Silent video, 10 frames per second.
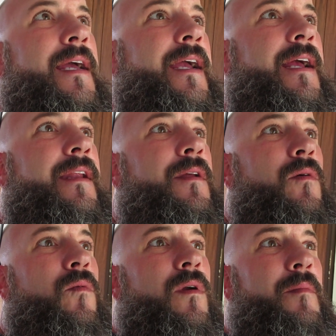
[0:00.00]
And
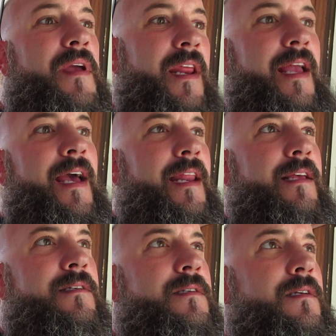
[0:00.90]
what I'm getting at
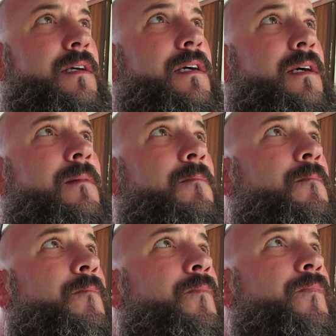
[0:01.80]
is um,